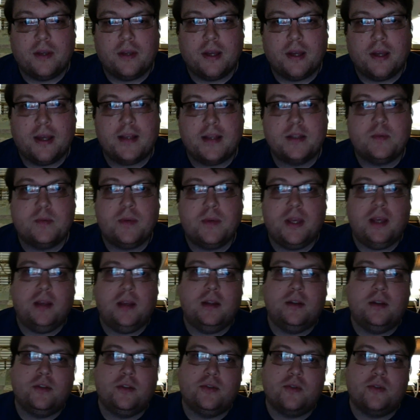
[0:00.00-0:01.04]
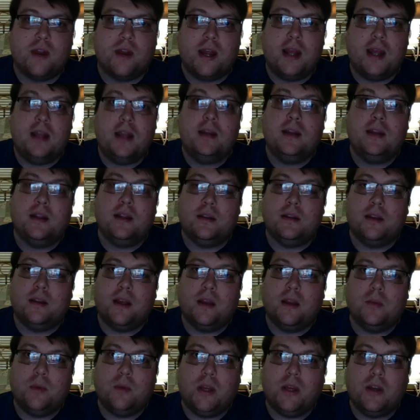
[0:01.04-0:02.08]
as we train
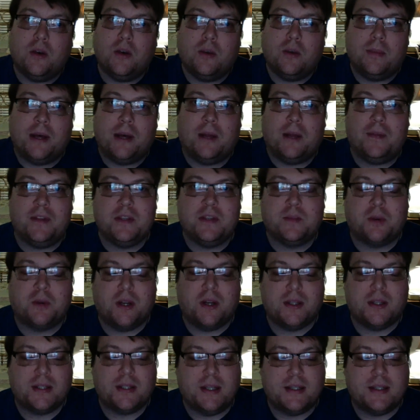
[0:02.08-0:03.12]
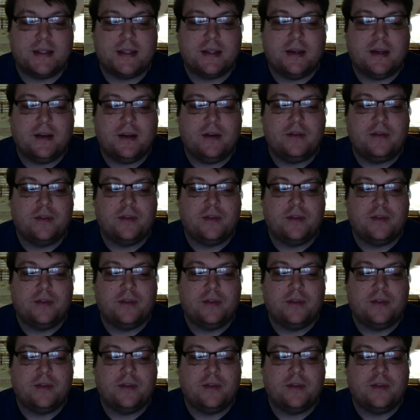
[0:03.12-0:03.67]
and we go about this process of